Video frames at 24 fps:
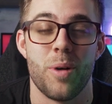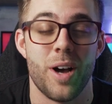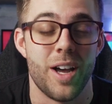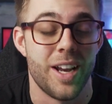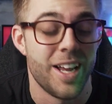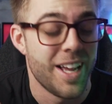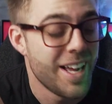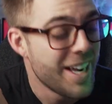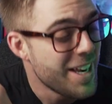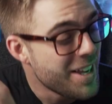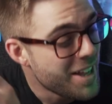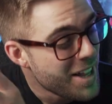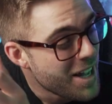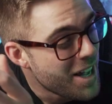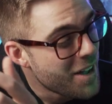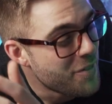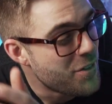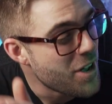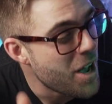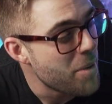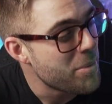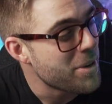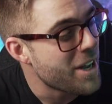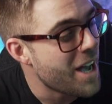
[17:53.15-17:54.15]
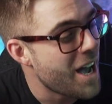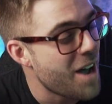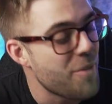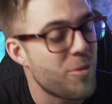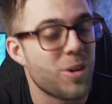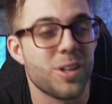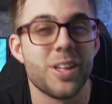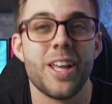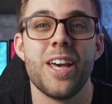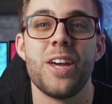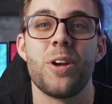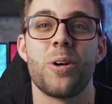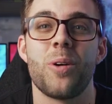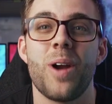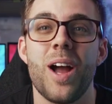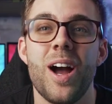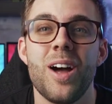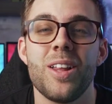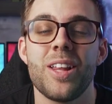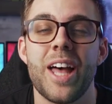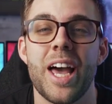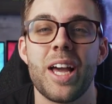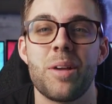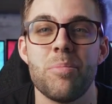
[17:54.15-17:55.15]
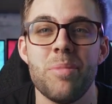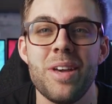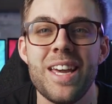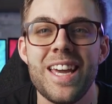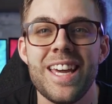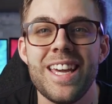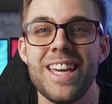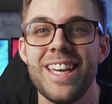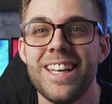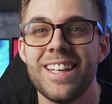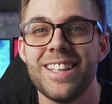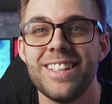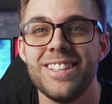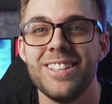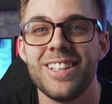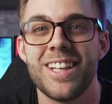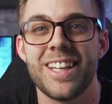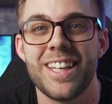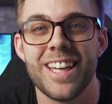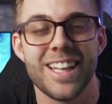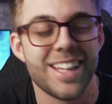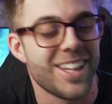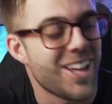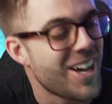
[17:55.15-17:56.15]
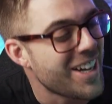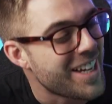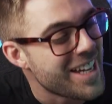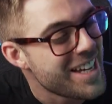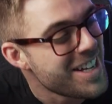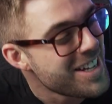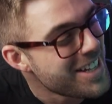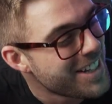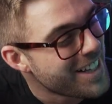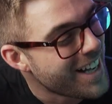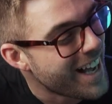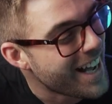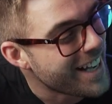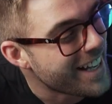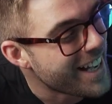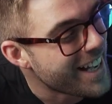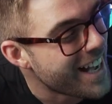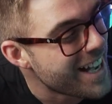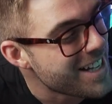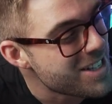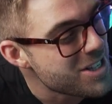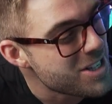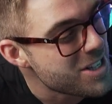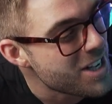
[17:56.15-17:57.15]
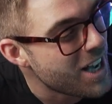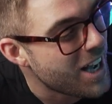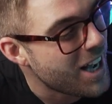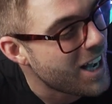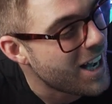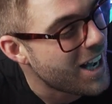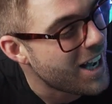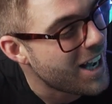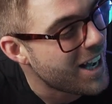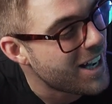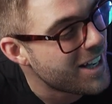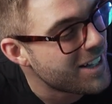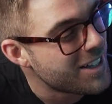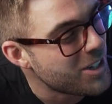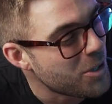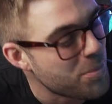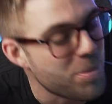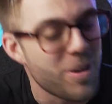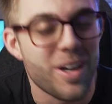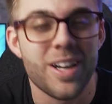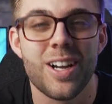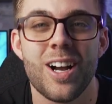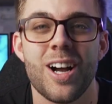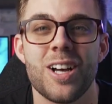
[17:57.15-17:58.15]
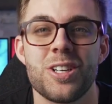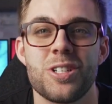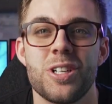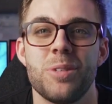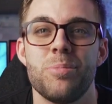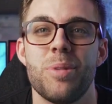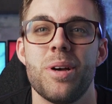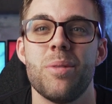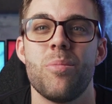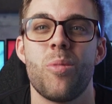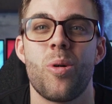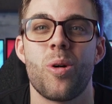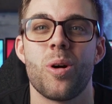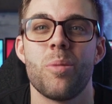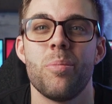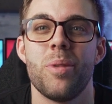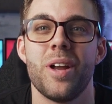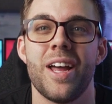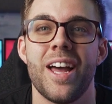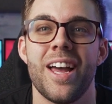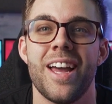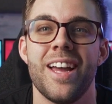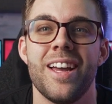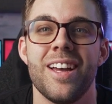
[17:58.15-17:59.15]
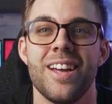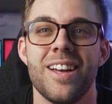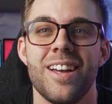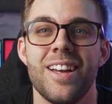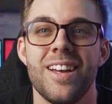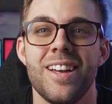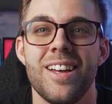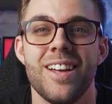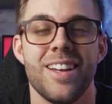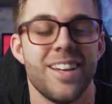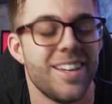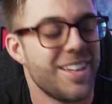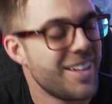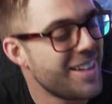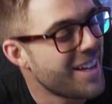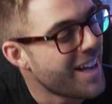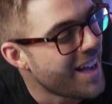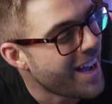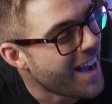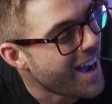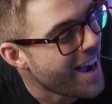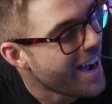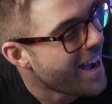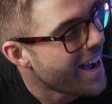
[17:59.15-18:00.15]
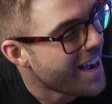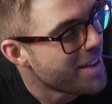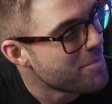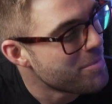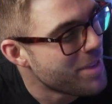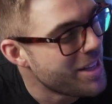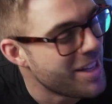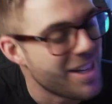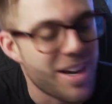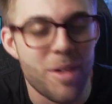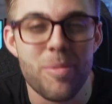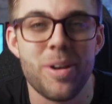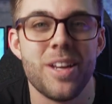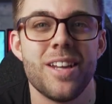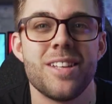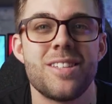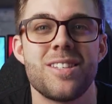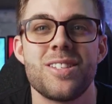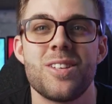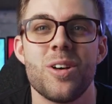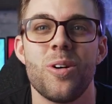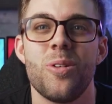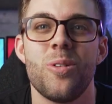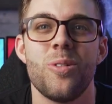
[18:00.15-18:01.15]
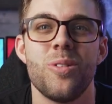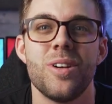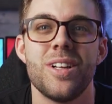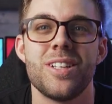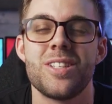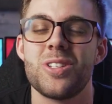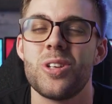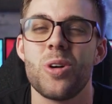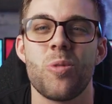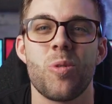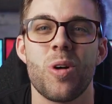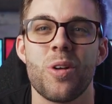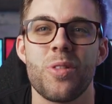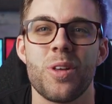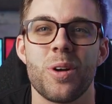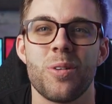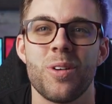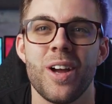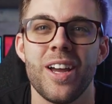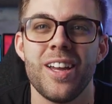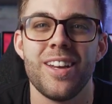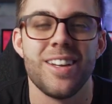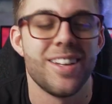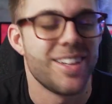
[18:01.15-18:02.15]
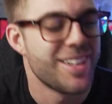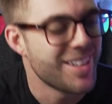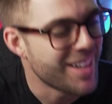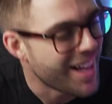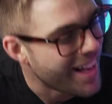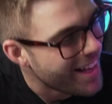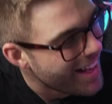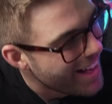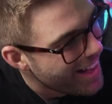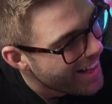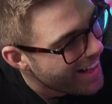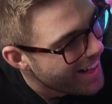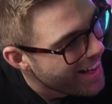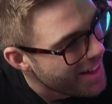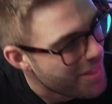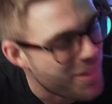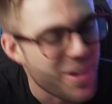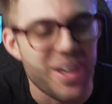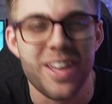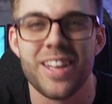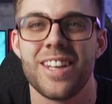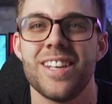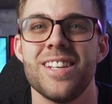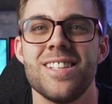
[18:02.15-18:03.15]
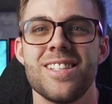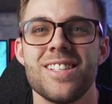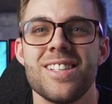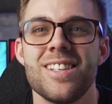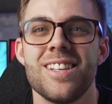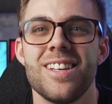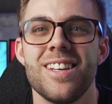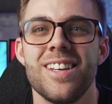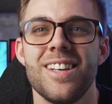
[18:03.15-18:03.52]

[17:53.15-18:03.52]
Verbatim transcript: But if you happen to have one laying around like me, you can get lucky, I guess. Uh, it'll probably cost you a bit more, but hey, I, I mean, I mean, it's still still worth it, right? I, I think it is.